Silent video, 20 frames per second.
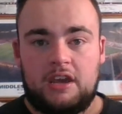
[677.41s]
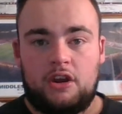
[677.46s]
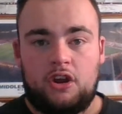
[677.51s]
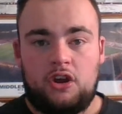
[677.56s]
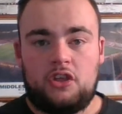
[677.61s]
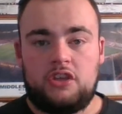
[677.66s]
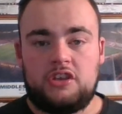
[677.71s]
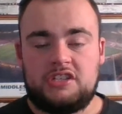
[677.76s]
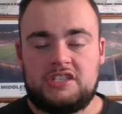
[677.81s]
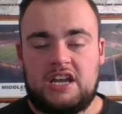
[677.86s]
and
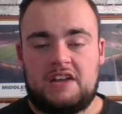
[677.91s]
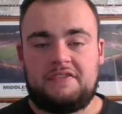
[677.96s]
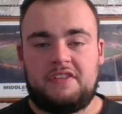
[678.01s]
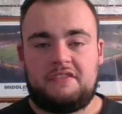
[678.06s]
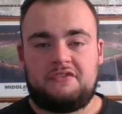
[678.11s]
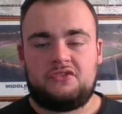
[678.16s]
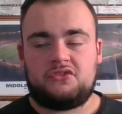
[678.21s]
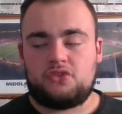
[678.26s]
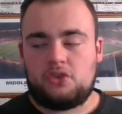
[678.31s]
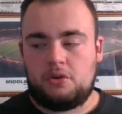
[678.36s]
all the staff that
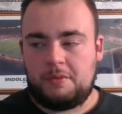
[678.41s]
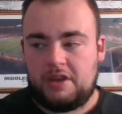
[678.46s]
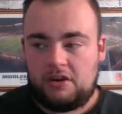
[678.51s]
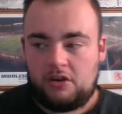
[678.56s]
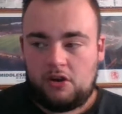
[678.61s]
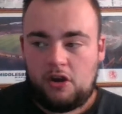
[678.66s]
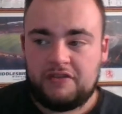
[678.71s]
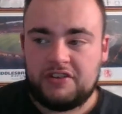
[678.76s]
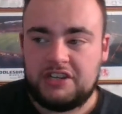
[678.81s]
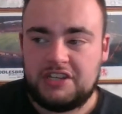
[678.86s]
have just come in.
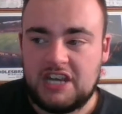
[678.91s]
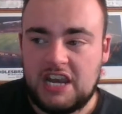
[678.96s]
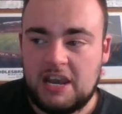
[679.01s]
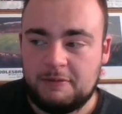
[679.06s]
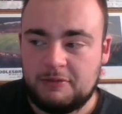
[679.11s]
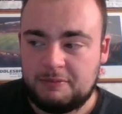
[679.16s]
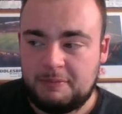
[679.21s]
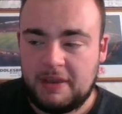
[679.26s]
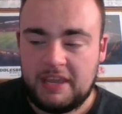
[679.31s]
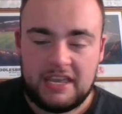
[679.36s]
Obviously,
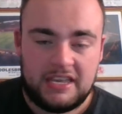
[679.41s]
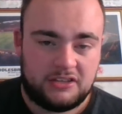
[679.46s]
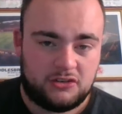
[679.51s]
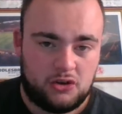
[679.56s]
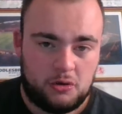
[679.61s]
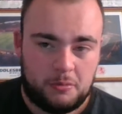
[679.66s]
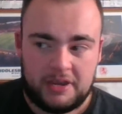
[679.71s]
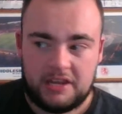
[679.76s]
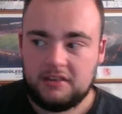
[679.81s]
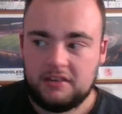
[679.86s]
James Beattie's
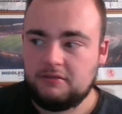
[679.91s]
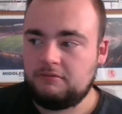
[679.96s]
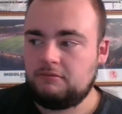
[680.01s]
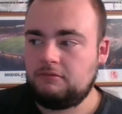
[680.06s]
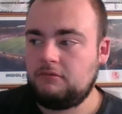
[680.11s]
come in.